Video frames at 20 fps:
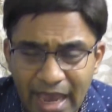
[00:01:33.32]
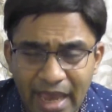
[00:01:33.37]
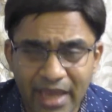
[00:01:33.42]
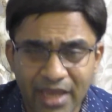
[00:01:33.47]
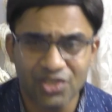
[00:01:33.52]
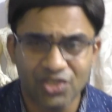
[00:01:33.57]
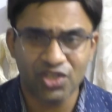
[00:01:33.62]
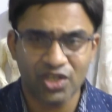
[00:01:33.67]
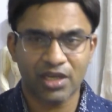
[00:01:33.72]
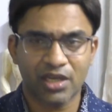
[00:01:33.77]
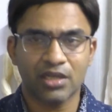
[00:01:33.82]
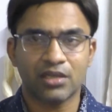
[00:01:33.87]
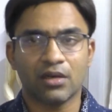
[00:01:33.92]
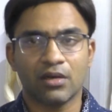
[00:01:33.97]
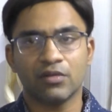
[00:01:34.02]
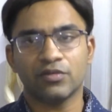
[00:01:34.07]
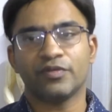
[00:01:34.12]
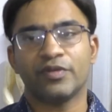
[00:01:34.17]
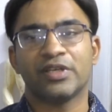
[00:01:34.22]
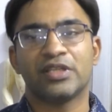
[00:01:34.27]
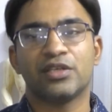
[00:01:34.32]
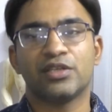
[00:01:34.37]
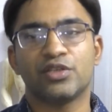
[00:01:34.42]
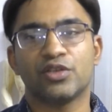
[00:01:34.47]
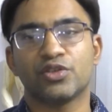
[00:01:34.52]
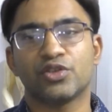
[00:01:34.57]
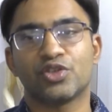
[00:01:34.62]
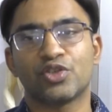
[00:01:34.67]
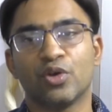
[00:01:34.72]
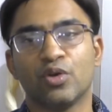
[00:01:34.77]
and check it out whether
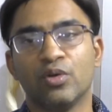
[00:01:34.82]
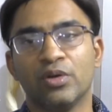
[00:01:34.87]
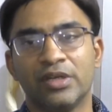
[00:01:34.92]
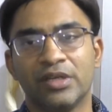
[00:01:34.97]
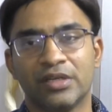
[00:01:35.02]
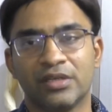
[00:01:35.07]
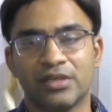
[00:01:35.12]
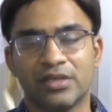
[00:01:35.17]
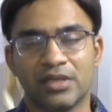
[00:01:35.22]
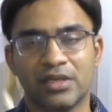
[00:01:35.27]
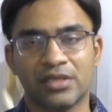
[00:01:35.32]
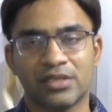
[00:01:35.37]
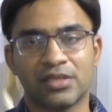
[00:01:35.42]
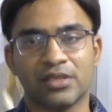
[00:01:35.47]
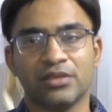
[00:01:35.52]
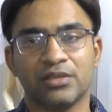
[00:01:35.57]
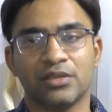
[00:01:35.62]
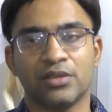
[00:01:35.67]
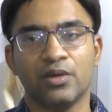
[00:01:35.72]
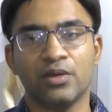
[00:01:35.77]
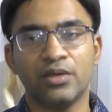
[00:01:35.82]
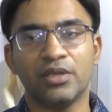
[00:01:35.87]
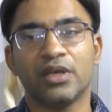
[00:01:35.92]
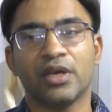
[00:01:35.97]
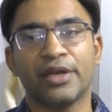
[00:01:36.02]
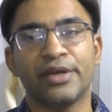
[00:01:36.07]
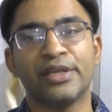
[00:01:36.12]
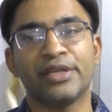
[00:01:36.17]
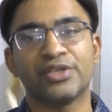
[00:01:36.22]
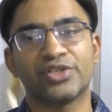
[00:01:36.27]
your shoulder is in good
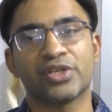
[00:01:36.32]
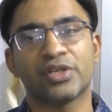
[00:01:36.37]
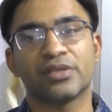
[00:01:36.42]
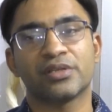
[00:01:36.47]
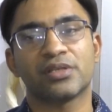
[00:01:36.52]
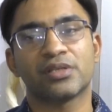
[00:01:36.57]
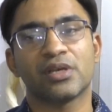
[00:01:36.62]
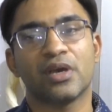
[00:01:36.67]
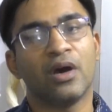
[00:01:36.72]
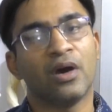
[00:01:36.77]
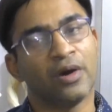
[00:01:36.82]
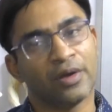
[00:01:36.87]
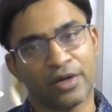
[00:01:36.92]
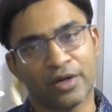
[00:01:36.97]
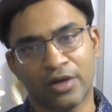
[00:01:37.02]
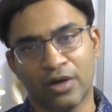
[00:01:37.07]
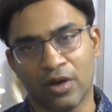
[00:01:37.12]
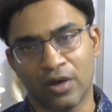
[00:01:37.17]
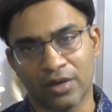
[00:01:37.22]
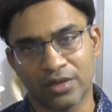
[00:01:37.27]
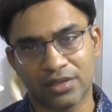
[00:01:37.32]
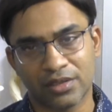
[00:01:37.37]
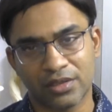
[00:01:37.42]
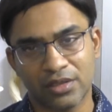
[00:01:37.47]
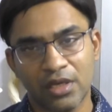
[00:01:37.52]
conditions or not.